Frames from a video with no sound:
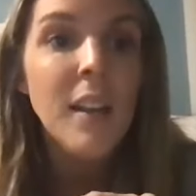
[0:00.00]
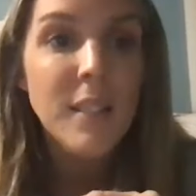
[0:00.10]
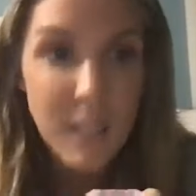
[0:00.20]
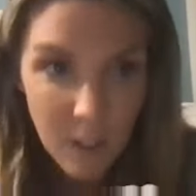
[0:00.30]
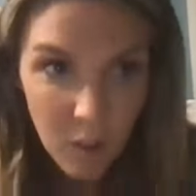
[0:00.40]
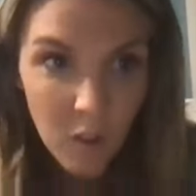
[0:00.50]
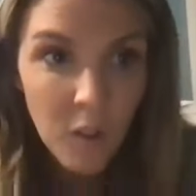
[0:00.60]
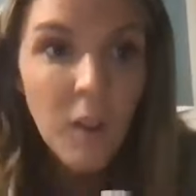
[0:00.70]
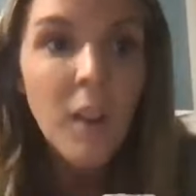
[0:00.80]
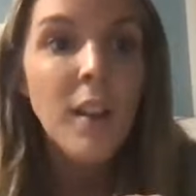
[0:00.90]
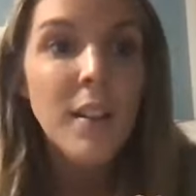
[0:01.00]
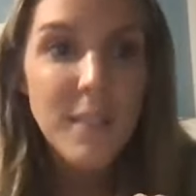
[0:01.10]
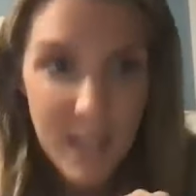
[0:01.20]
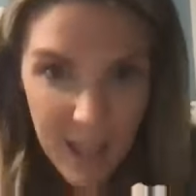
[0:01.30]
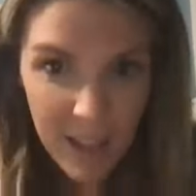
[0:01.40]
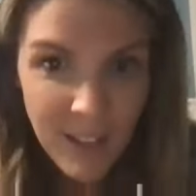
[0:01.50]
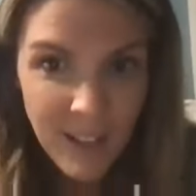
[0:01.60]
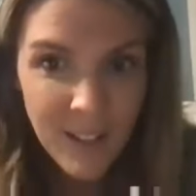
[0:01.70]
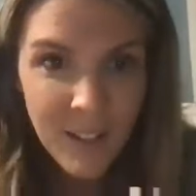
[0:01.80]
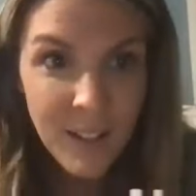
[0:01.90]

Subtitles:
single day,